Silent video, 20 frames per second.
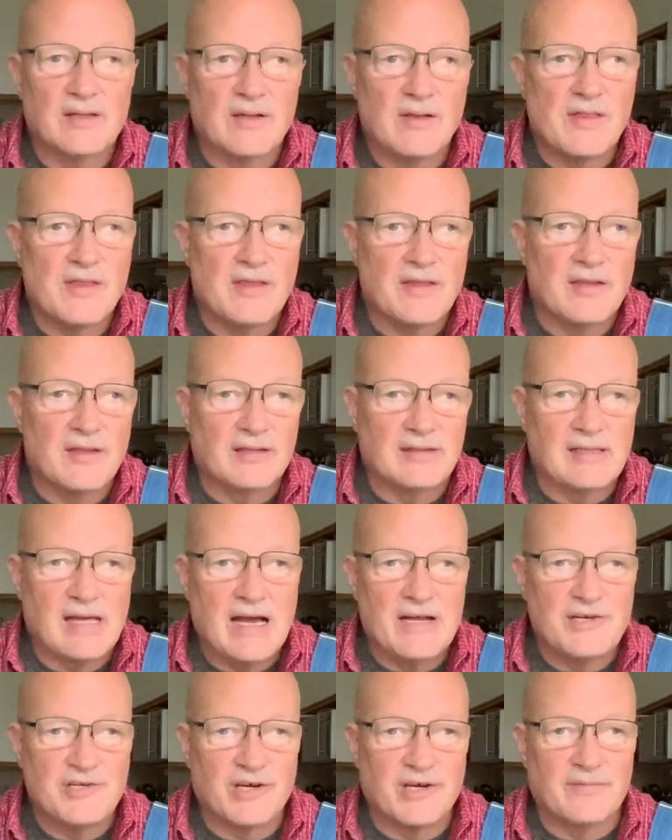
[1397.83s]
the
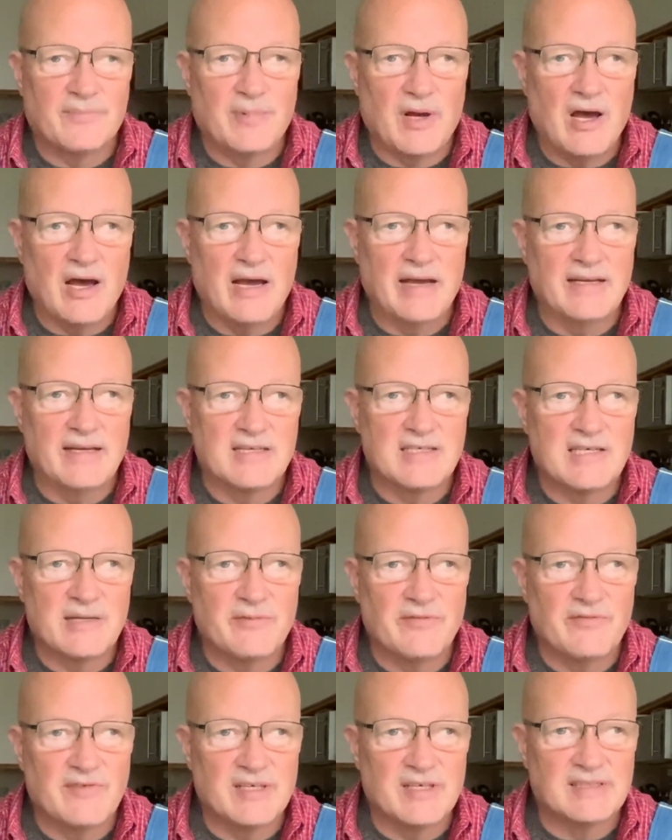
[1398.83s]
logic behind some
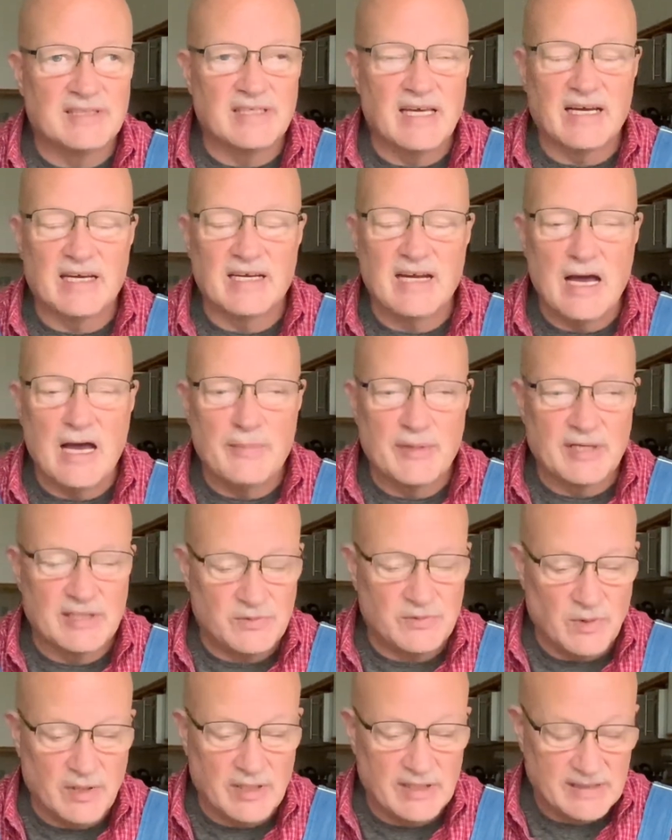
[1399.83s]
of this, the
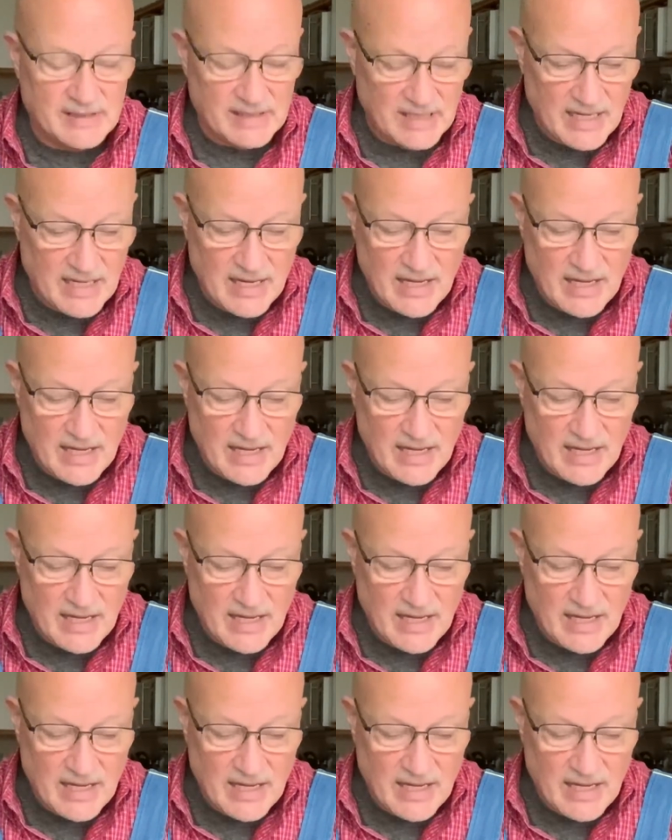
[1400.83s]
economics was,